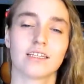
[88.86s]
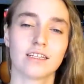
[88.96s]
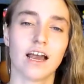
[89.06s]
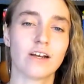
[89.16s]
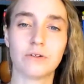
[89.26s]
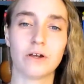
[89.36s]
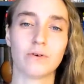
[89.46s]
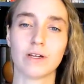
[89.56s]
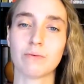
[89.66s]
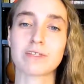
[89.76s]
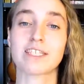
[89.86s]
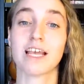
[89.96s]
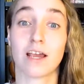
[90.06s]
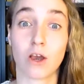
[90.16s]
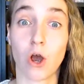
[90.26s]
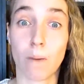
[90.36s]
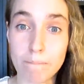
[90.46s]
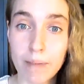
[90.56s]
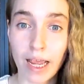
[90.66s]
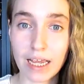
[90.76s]
I don't know, it wasn't like
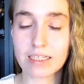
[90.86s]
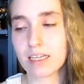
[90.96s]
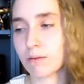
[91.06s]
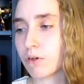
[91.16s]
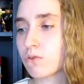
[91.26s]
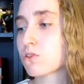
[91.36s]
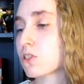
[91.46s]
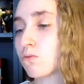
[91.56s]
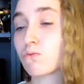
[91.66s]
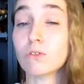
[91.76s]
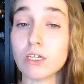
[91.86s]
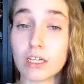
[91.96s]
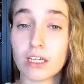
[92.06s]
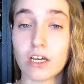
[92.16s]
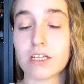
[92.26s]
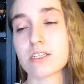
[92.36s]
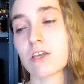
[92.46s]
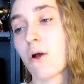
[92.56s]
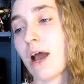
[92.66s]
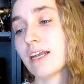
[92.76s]
amazing, but it was still really good. So
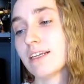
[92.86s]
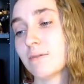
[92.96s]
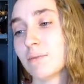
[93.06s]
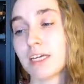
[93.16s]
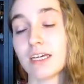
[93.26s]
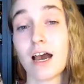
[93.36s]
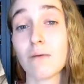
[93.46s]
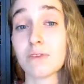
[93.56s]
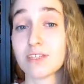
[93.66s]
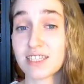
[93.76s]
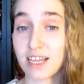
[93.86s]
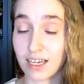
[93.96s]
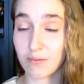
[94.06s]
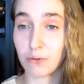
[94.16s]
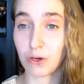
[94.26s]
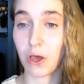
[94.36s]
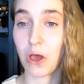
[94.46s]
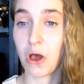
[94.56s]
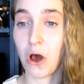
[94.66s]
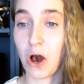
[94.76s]
I ended up picking up the 2nd book
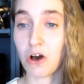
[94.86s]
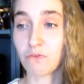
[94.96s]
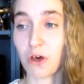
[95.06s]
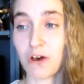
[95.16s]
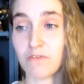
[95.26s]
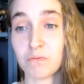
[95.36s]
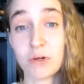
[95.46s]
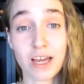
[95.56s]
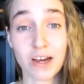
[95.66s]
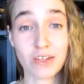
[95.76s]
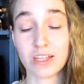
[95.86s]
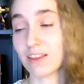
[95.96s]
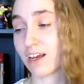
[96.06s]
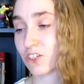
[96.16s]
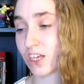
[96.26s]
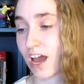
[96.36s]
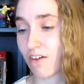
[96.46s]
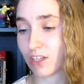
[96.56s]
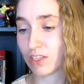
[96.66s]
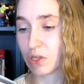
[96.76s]
off of Book Outlet. They actually
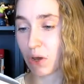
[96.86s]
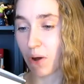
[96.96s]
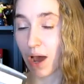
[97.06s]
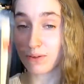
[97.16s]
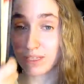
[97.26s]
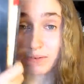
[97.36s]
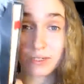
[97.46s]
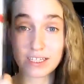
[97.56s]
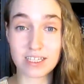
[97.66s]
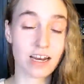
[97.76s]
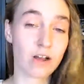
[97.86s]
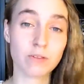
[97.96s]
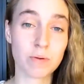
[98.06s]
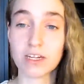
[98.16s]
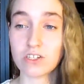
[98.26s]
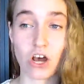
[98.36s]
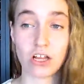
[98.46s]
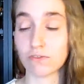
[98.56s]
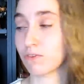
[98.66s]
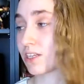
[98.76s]
have it. So I was like really excited. I only paid
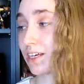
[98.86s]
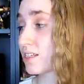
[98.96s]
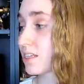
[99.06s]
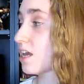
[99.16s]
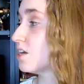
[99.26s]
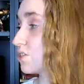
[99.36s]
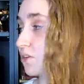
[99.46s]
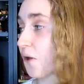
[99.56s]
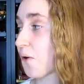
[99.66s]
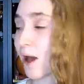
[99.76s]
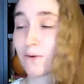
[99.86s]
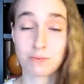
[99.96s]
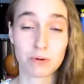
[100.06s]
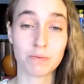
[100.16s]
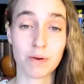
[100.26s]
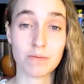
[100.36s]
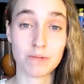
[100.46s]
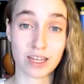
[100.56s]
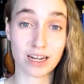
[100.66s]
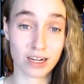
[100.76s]
$1 for this. So I was pretty
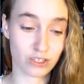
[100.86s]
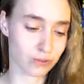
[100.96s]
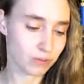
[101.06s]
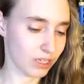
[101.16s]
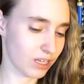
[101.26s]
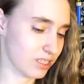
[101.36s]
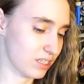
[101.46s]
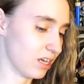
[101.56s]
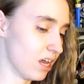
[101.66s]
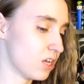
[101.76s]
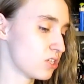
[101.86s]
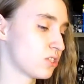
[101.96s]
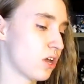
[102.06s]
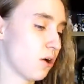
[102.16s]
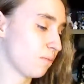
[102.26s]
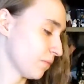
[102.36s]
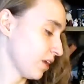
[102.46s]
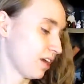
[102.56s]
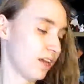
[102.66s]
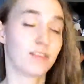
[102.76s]
pumped that I actually really liked it. So
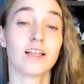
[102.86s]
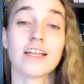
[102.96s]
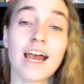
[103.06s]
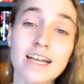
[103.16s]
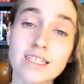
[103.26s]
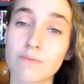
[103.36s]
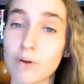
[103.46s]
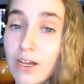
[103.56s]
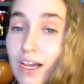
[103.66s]
the last book,